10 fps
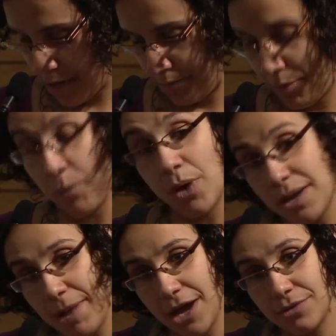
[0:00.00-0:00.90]
But what
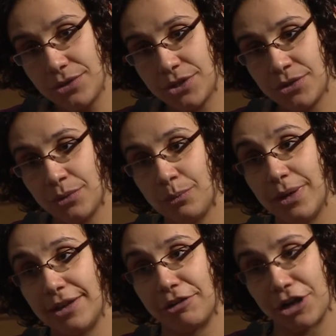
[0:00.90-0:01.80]
about when
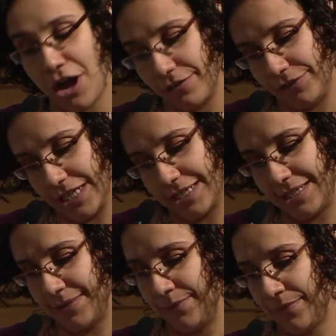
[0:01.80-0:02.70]
they're in conflict?
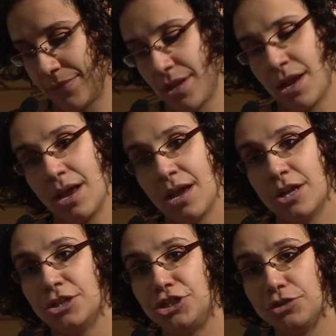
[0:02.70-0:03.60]

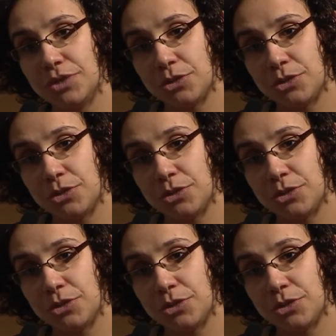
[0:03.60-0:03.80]
Jewish